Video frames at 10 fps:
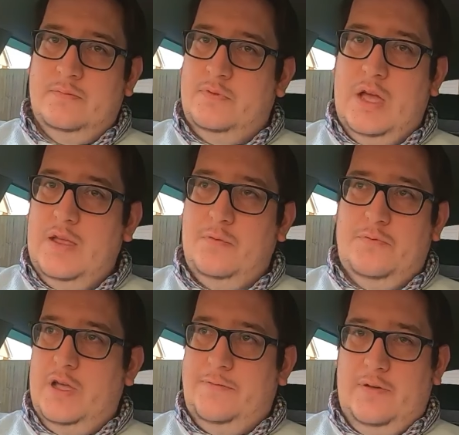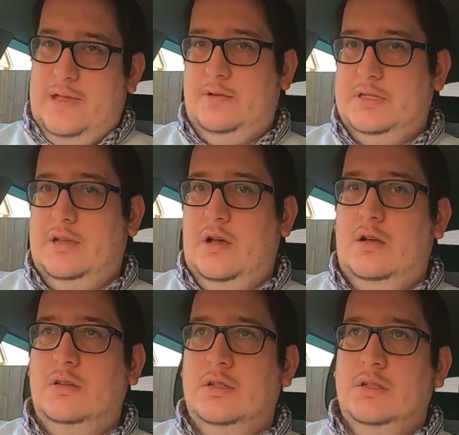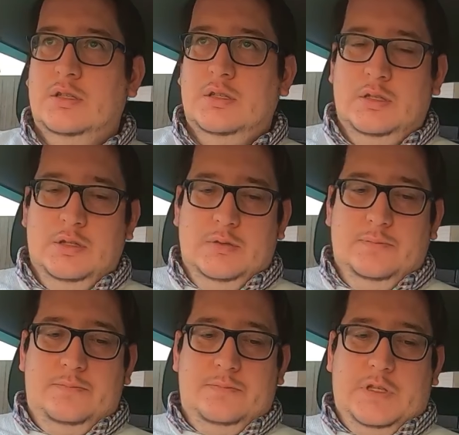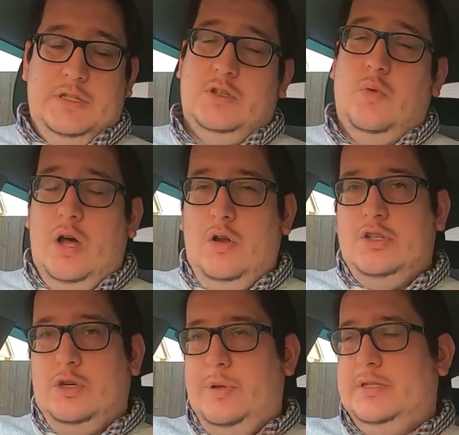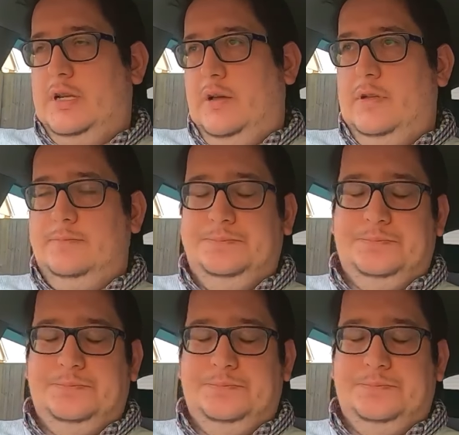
34, 35 hours in car. Because there's quite a lot of topics to cover.